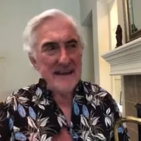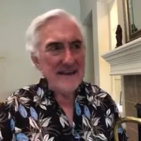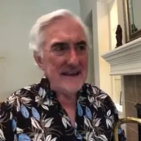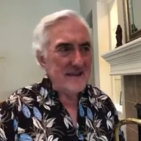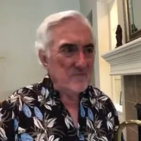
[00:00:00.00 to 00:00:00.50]

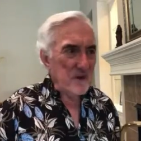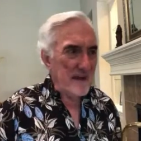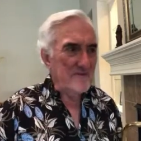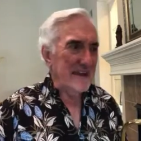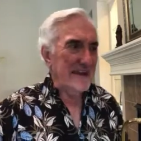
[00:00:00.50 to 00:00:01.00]
any
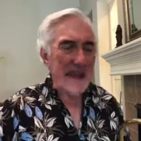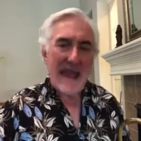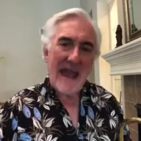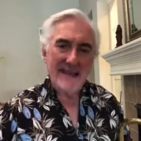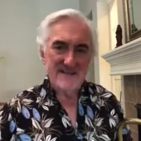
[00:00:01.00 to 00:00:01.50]
loving
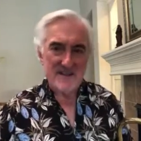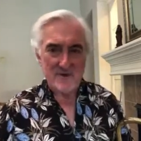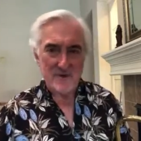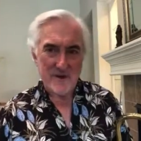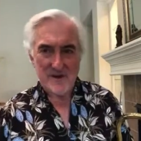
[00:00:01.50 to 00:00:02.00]
acts
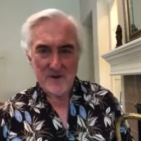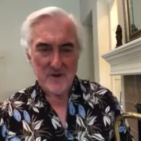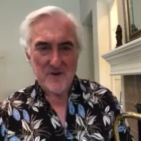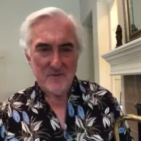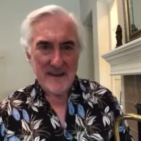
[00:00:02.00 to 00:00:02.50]
that we
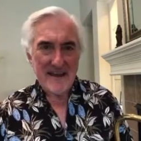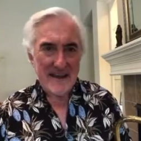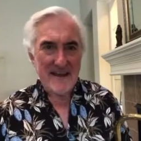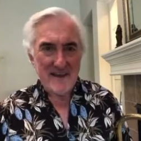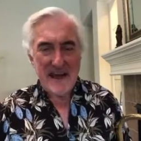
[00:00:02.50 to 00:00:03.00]
do,
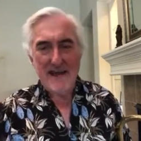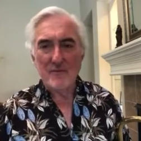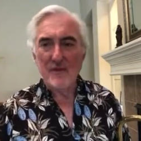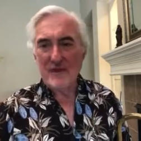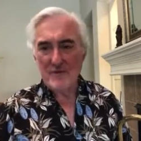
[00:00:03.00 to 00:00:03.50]

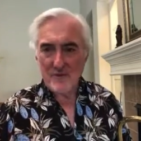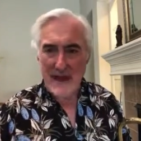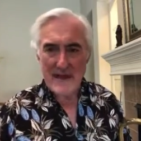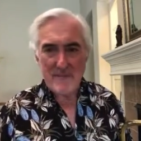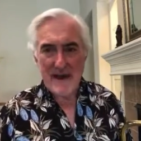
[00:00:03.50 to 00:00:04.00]
anytime we
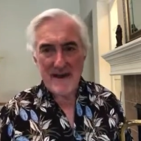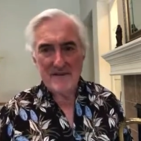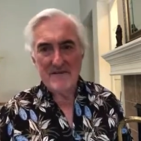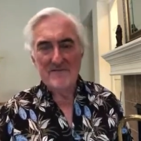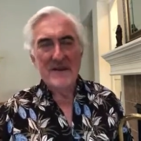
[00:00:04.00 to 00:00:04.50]
write
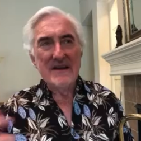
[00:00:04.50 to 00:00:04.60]
about